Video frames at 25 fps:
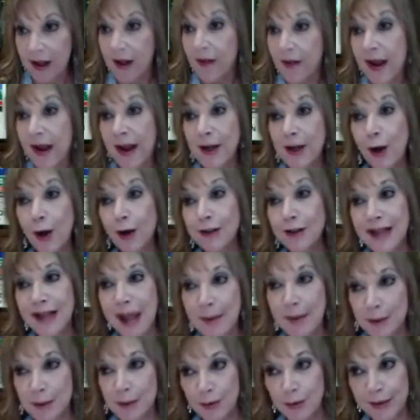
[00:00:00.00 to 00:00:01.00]
I know our time
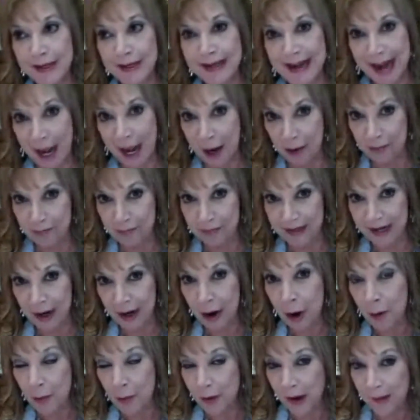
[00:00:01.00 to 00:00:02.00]
is running out, but I
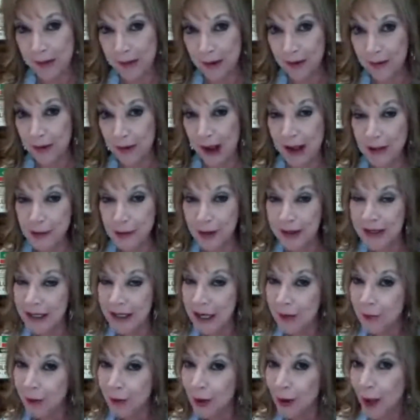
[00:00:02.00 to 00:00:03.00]
hope, I mean, I try to
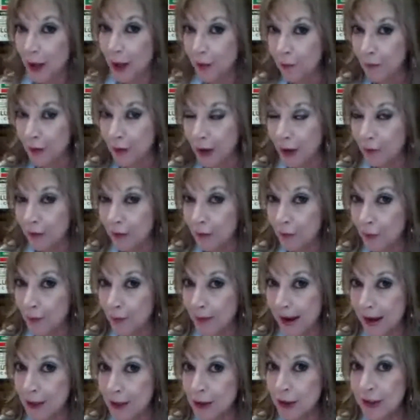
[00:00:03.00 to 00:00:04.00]
cover a lot of, of
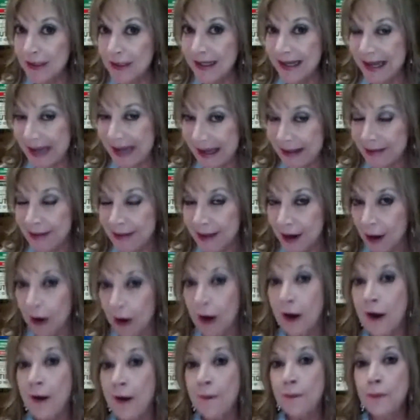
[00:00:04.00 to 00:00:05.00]
information in there,
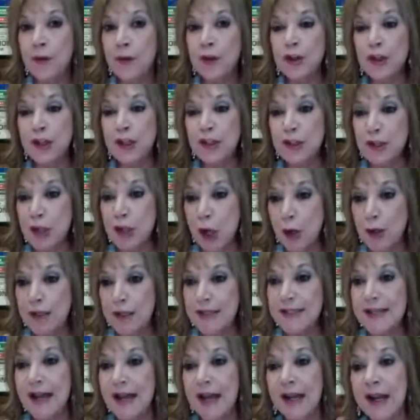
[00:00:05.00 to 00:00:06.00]
but just notice
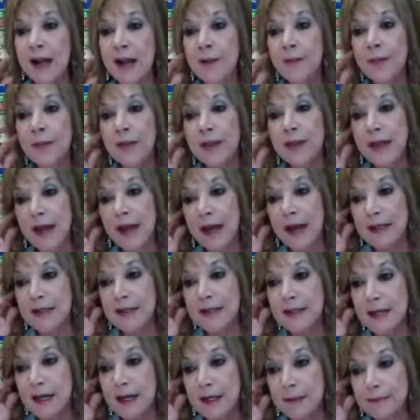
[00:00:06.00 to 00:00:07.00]
that that
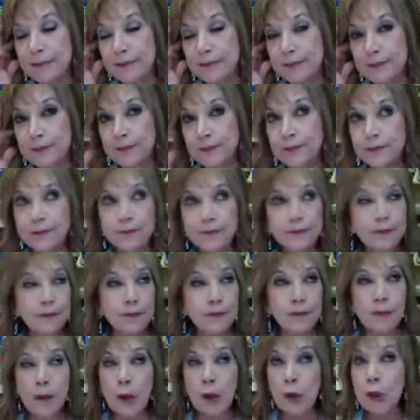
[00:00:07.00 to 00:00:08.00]
um,
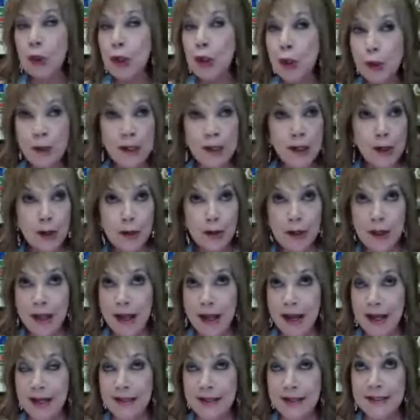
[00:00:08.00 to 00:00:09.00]
you can
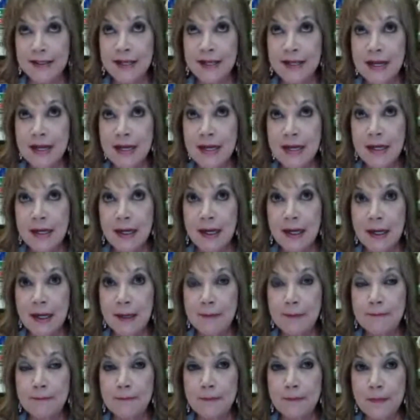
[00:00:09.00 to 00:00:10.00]
utilize
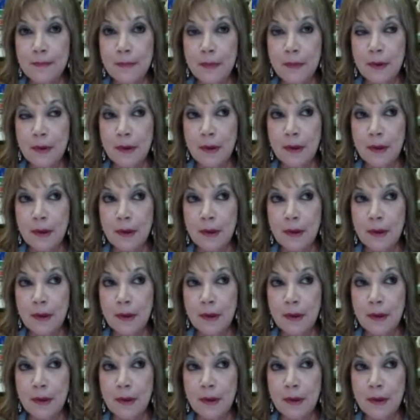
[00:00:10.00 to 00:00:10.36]
um,